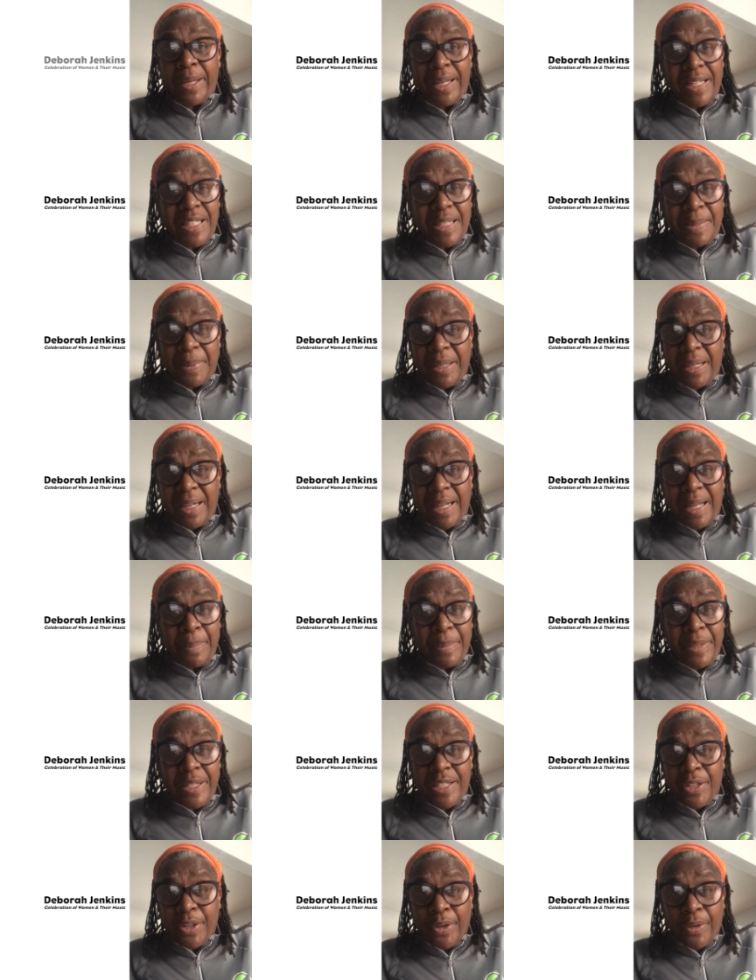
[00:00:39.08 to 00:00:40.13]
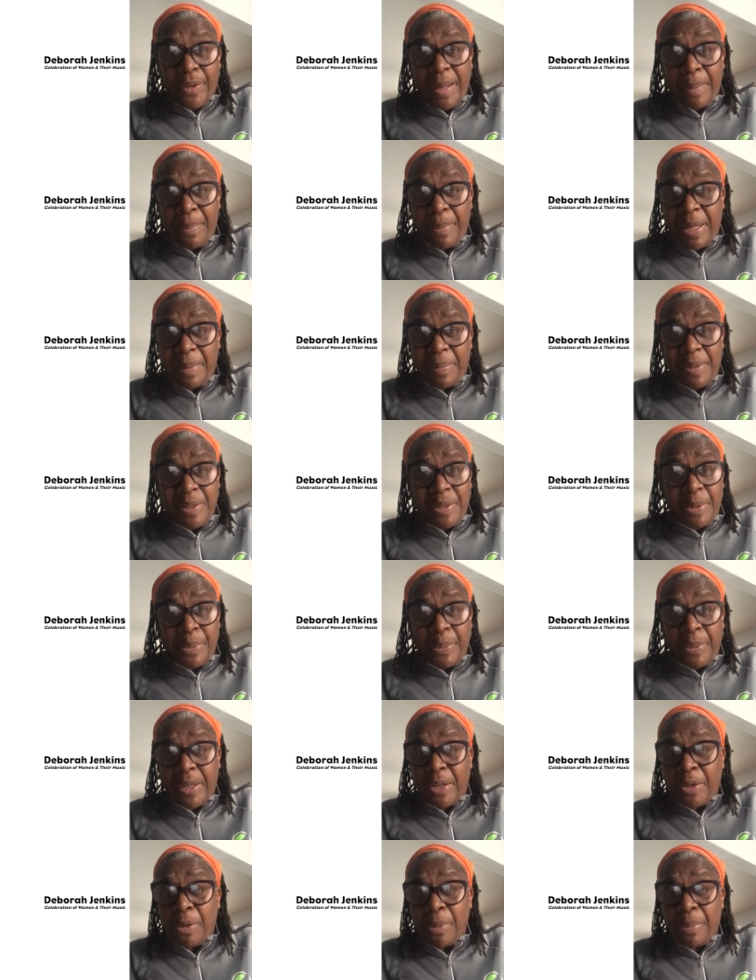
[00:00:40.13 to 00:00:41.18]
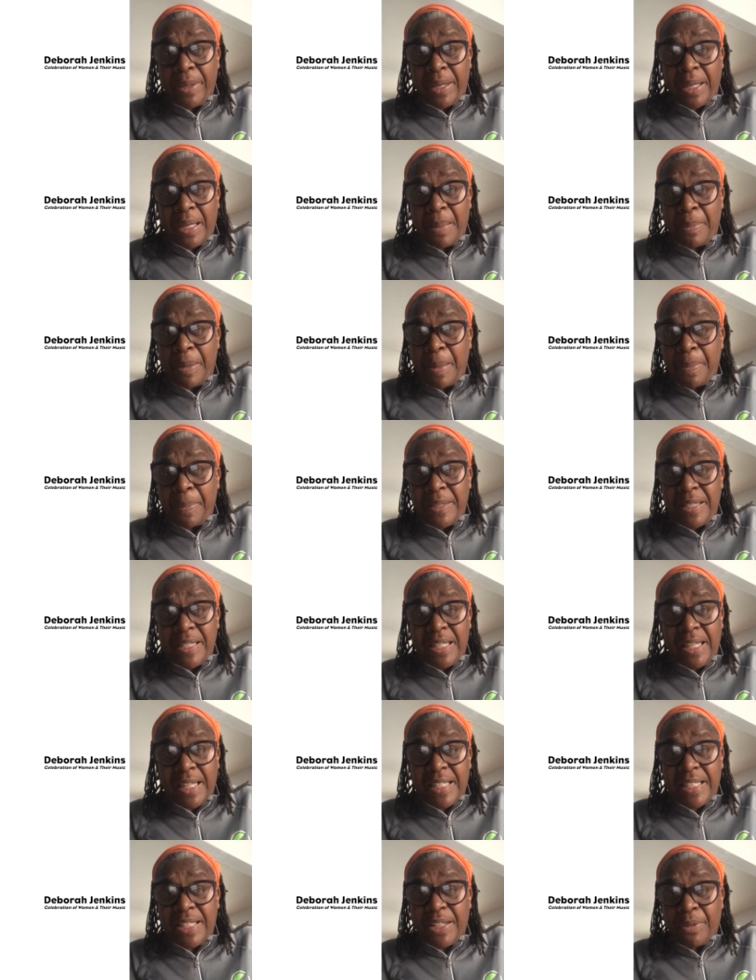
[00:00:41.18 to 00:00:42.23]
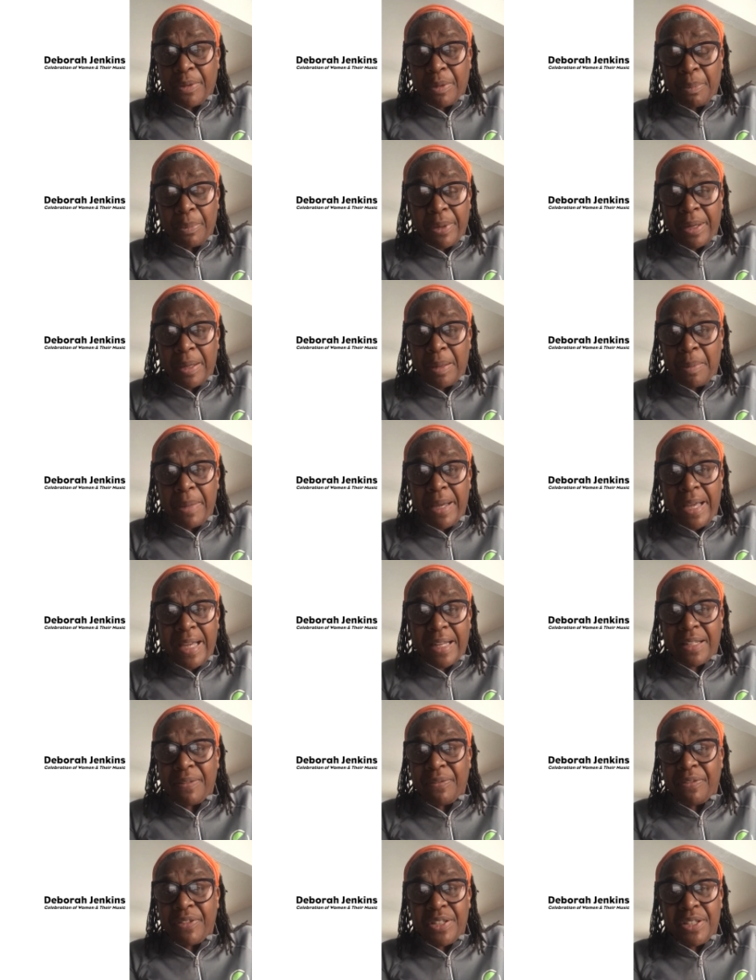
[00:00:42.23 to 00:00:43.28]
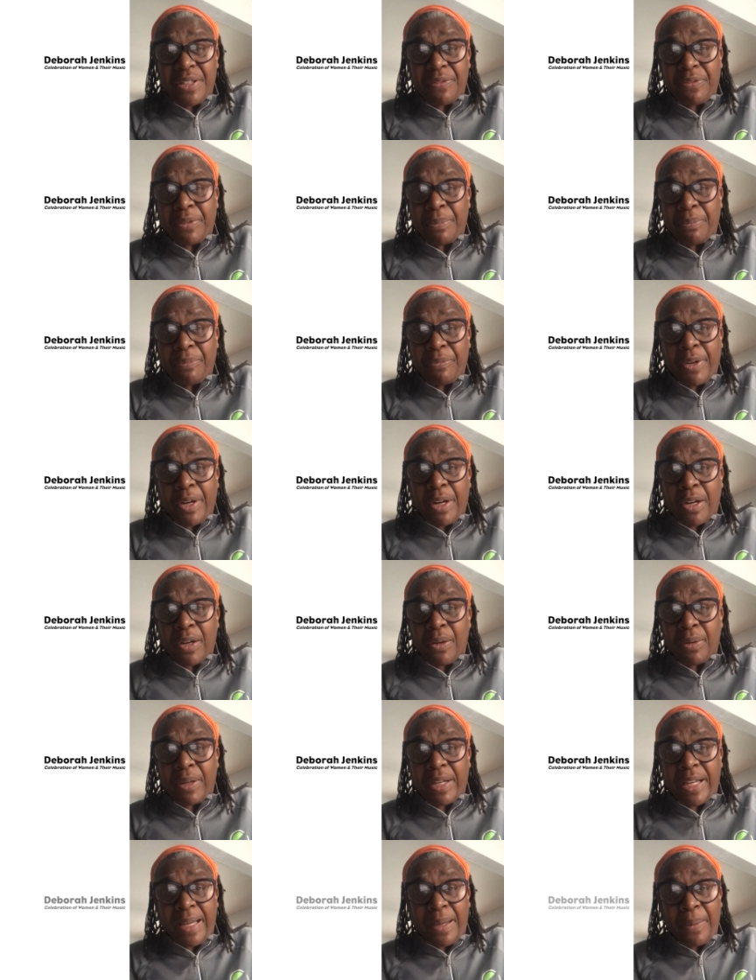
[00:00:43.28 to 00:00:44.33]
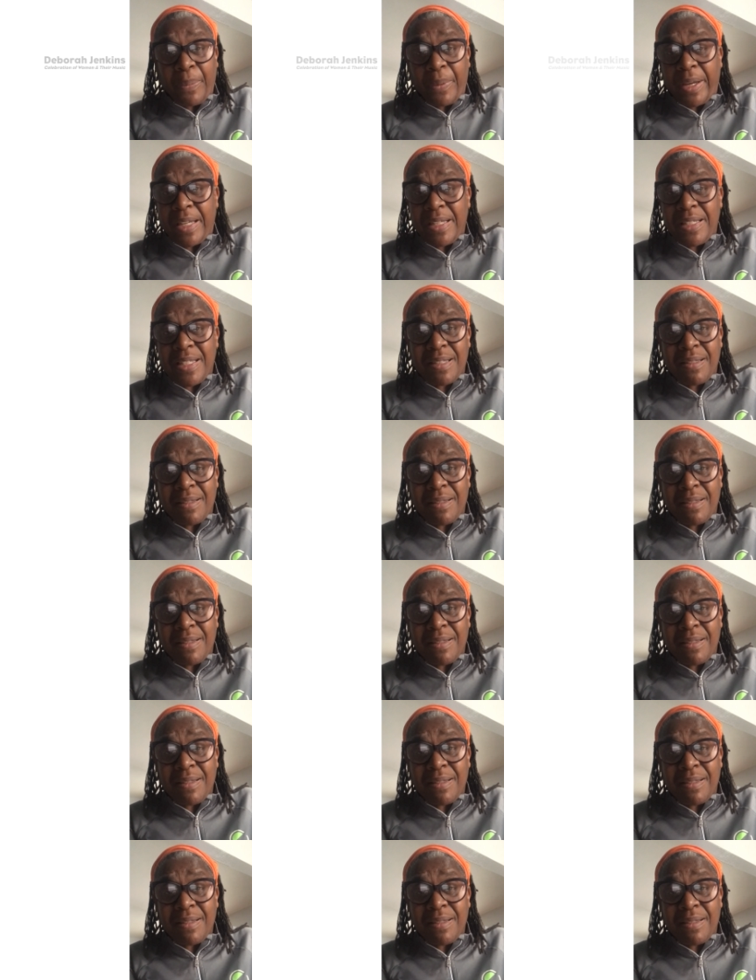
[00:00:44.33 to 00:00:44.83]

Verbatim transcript: husband and I miss our grandbabies. We want to go pick them up in Sauk Center and bring them back to visit from Fargo. Can't wait.